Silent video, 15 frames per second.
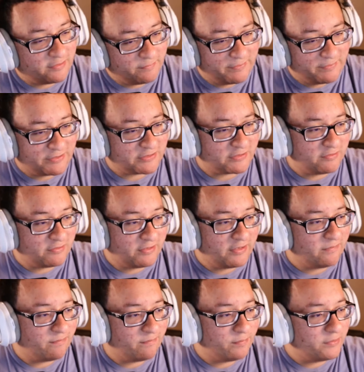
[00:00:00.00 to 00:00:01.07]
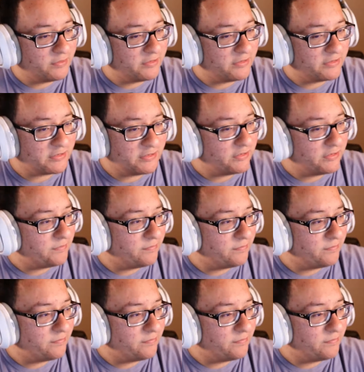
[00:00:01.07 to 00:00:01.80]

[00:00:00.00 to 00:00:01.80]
Let me just go ahead and pull this up.